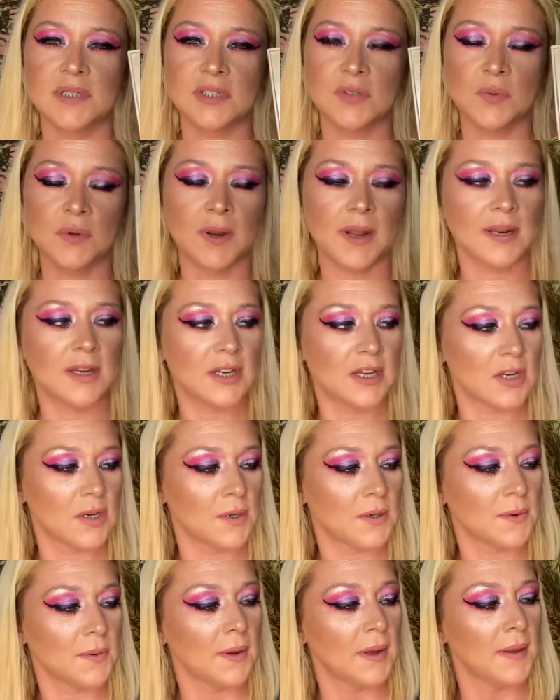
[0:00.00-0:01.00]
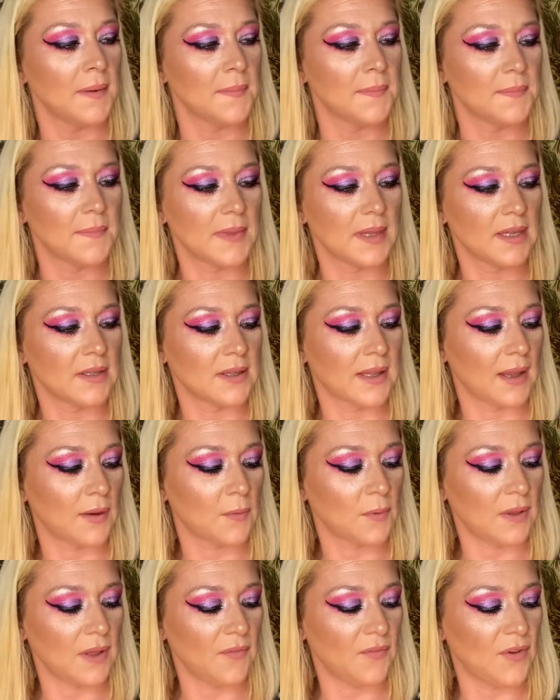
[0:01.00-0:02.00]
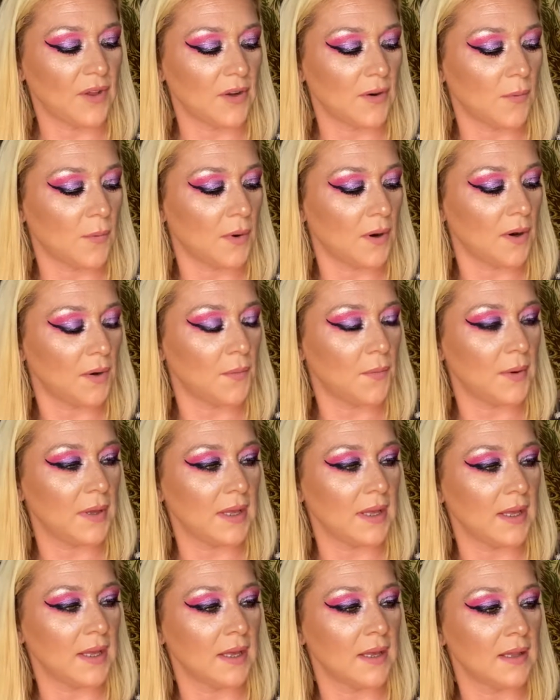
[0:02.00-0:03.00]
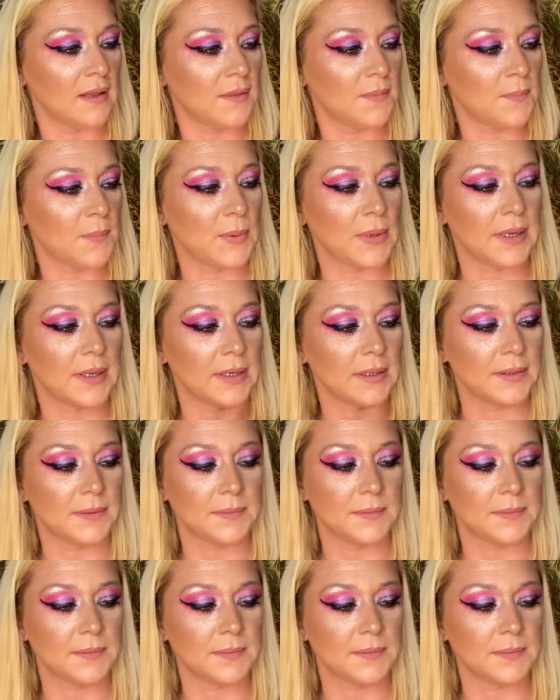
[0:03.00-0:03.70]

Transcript: one out here is like really fun to work with, but